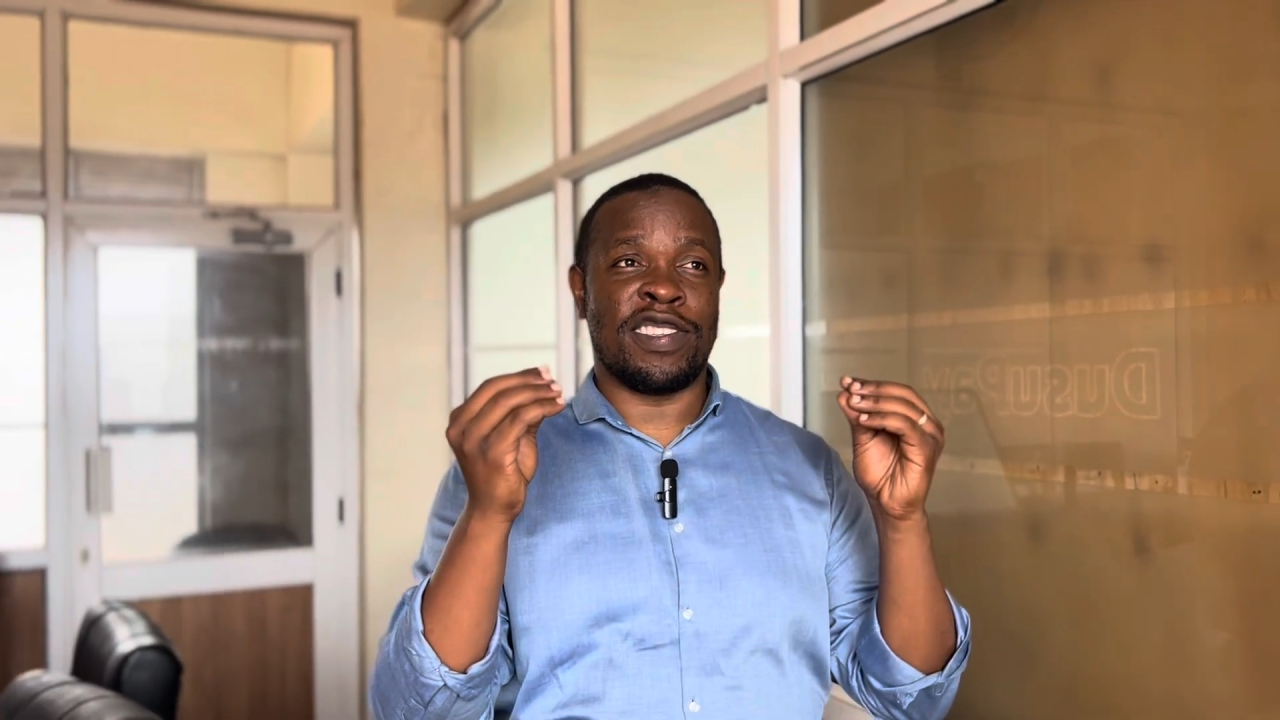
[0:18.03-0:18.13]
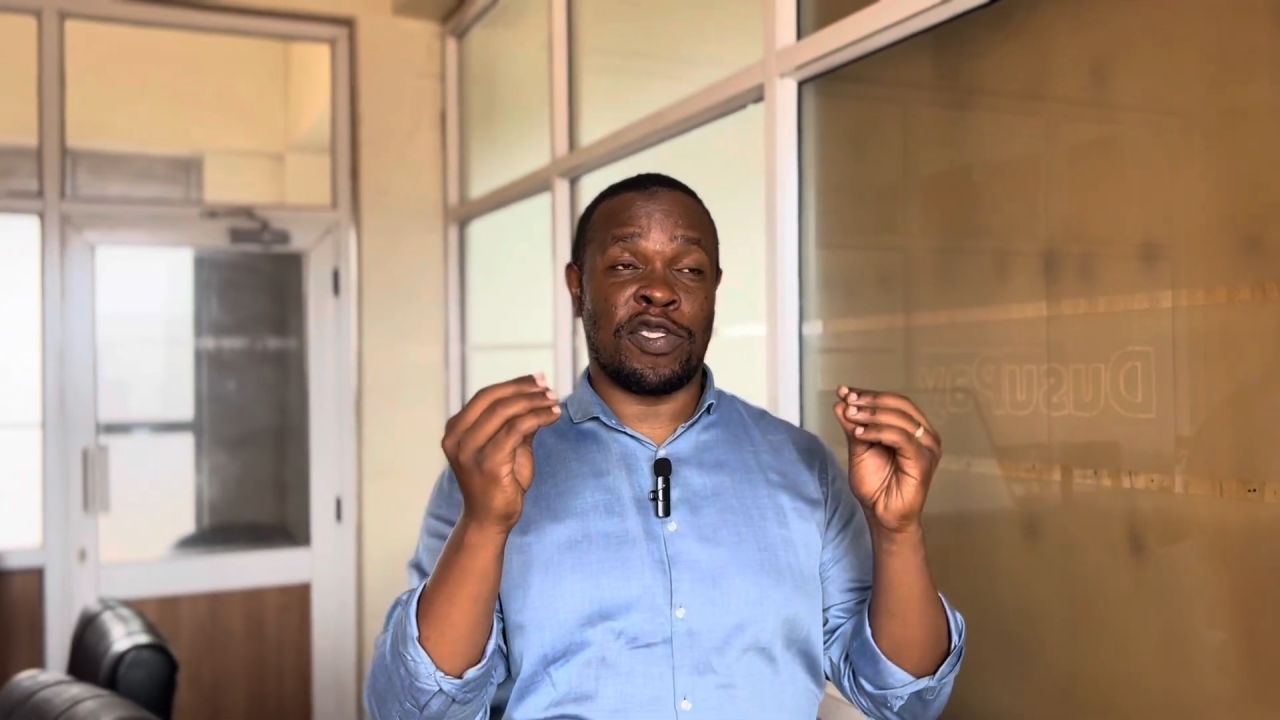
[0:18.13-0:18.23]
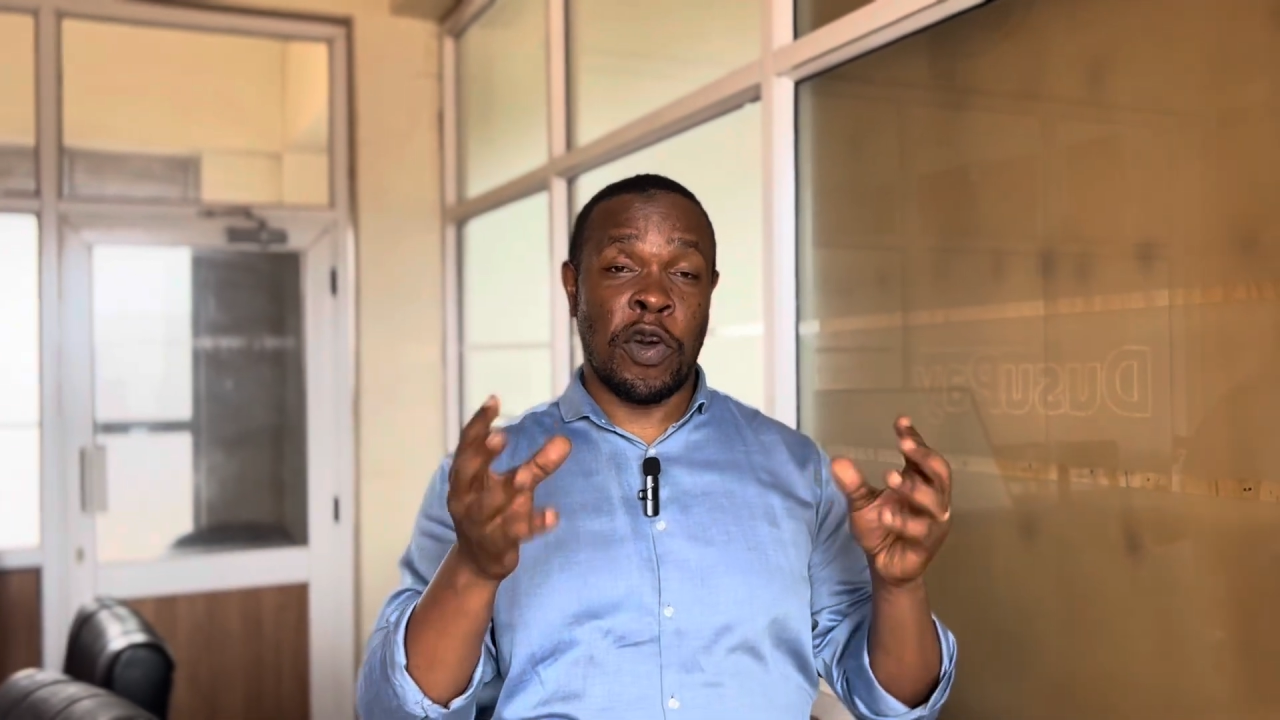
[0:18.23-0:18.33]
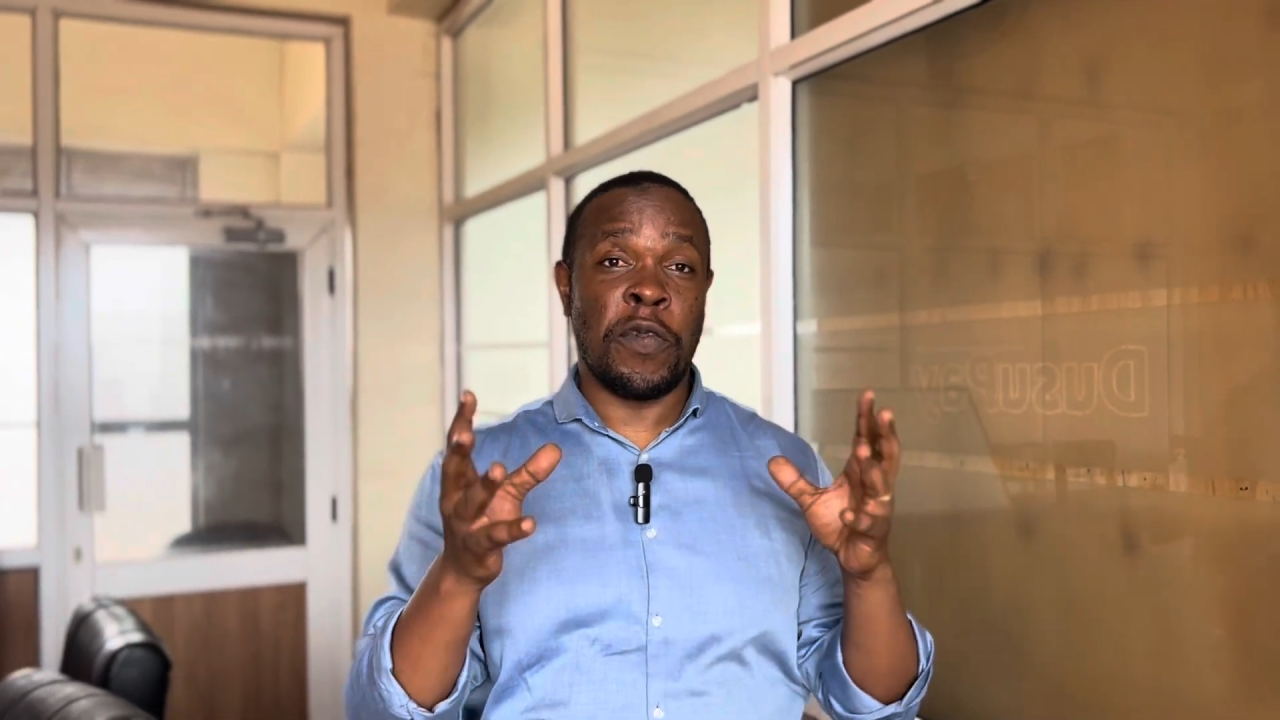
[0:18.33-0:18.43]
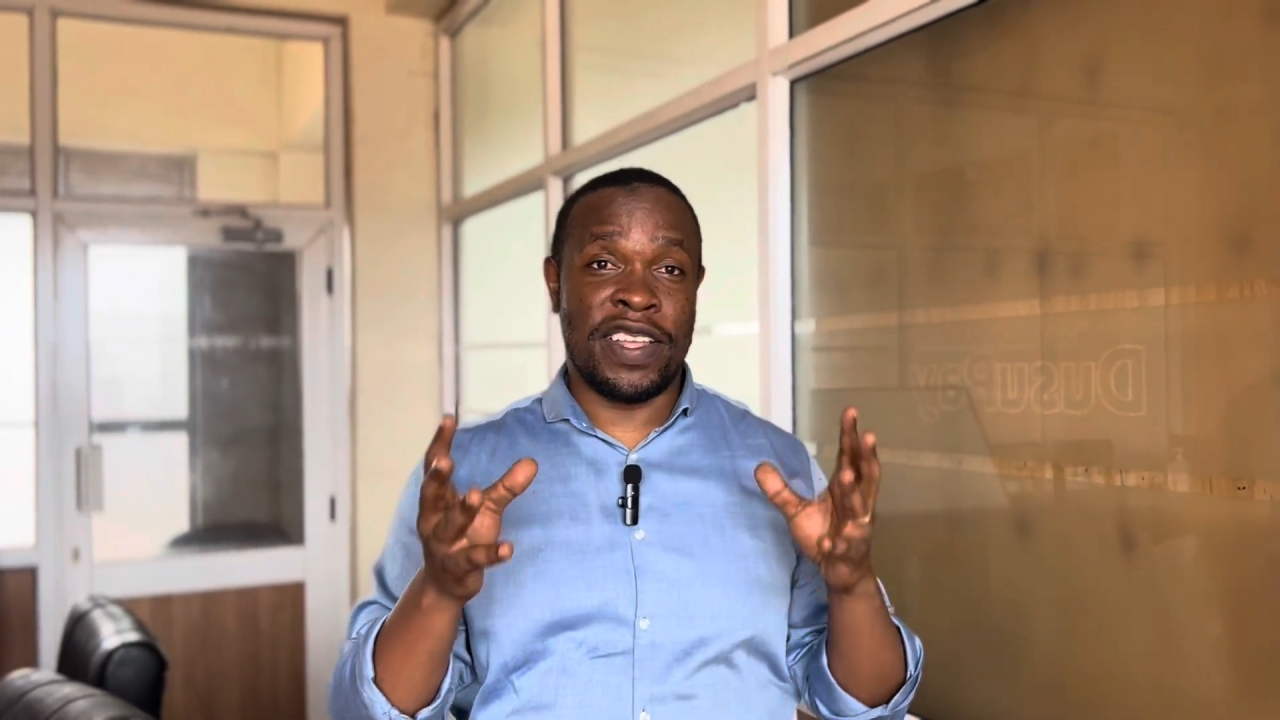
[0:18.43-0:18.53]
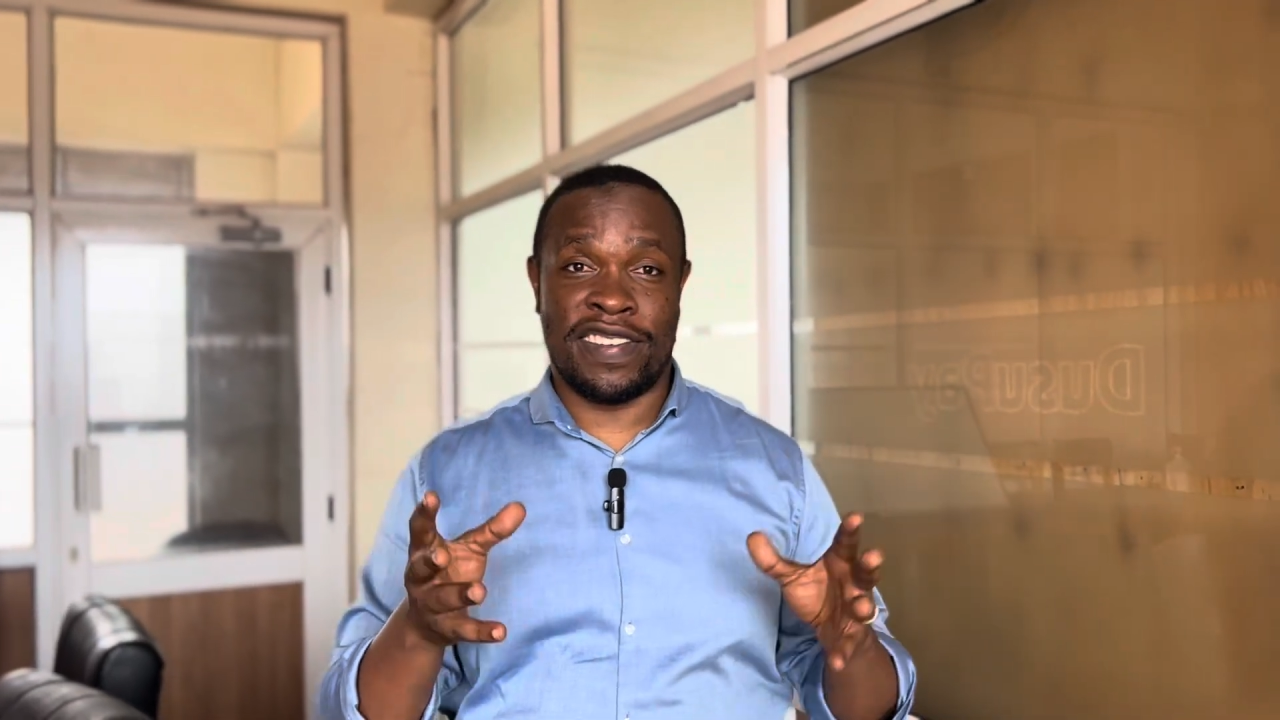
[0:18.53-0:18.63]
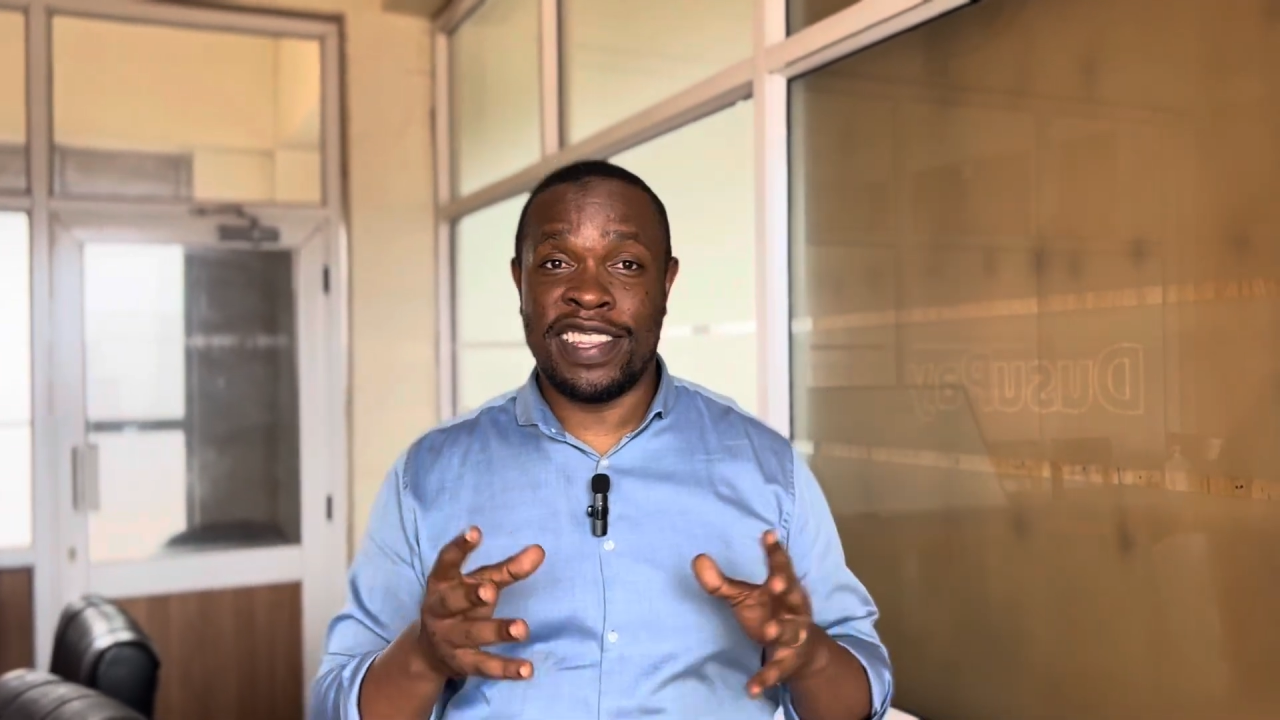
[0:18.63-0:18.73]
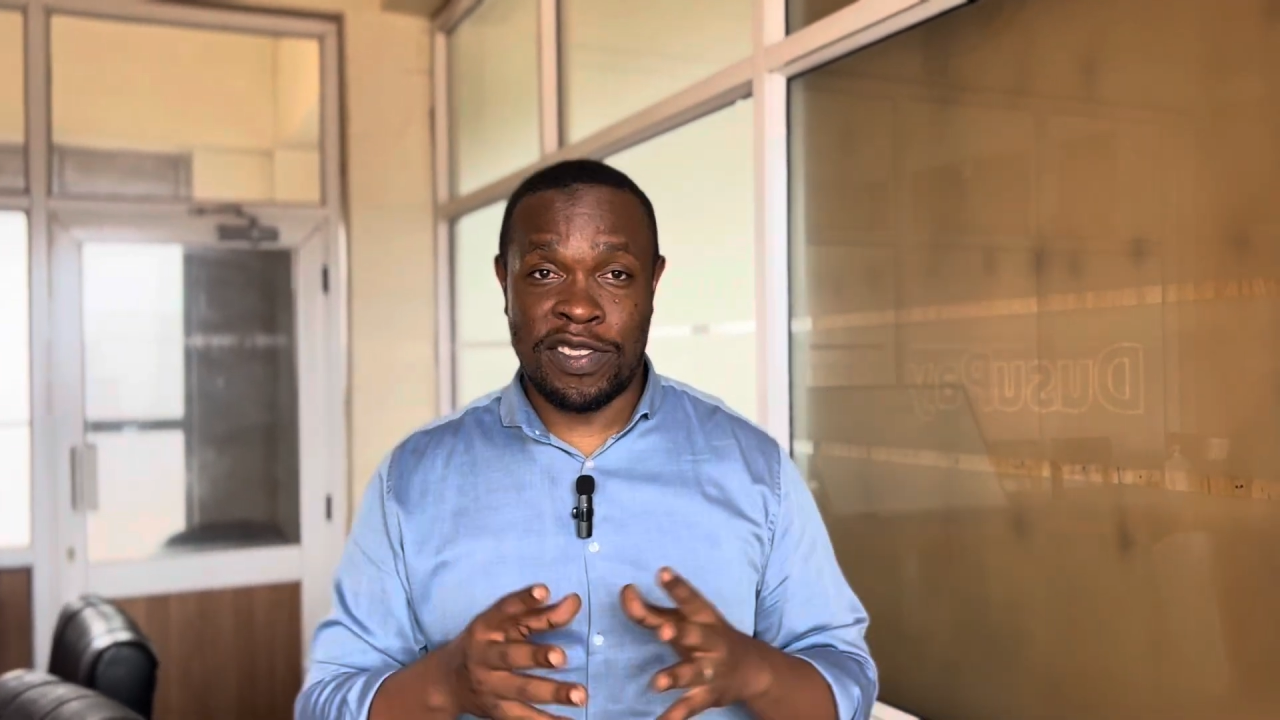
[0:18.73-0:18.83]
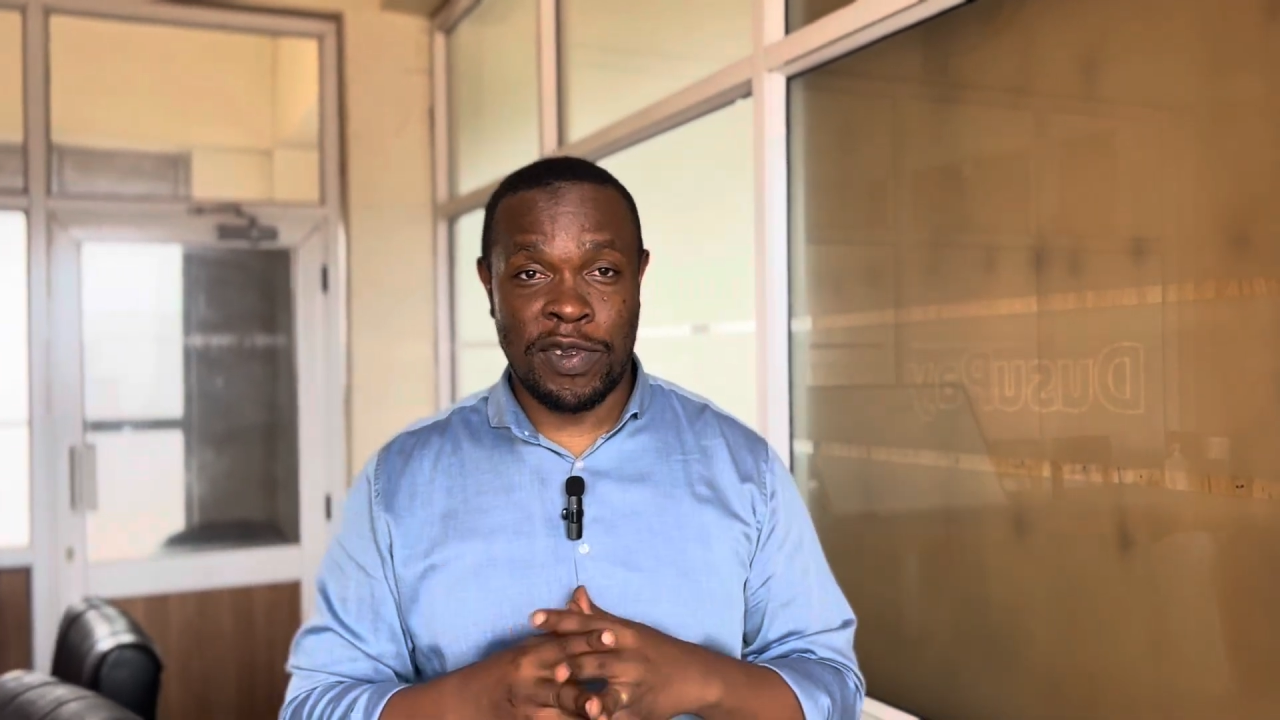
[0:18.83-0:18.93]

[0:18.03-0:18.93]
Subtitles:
so much in this